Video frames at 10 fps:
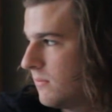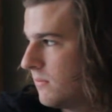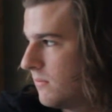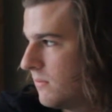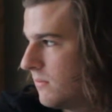
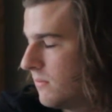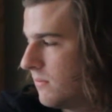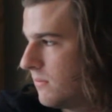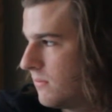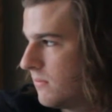
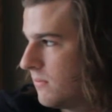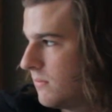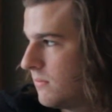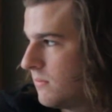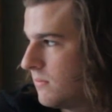
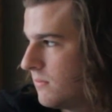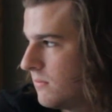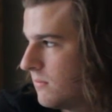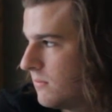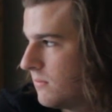
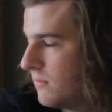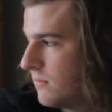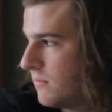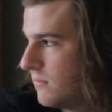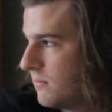
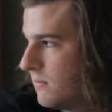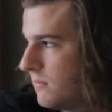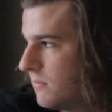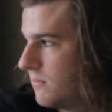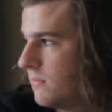
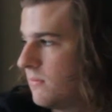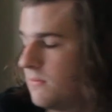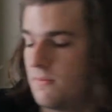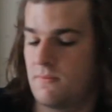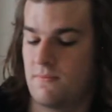
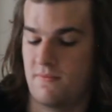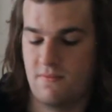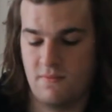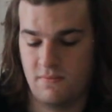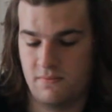
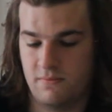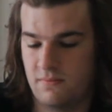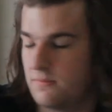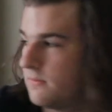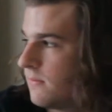
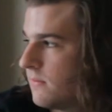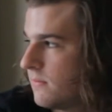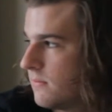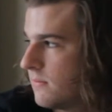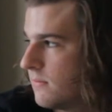
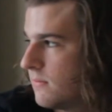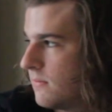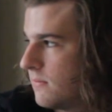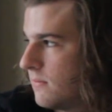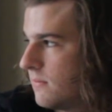
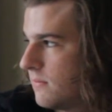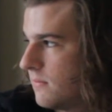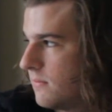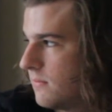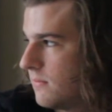
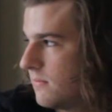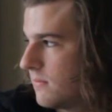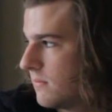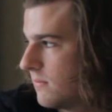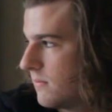
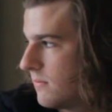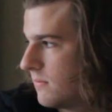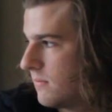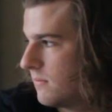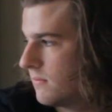
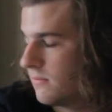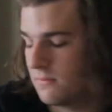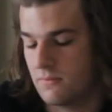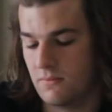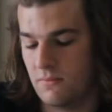
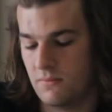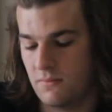(silent)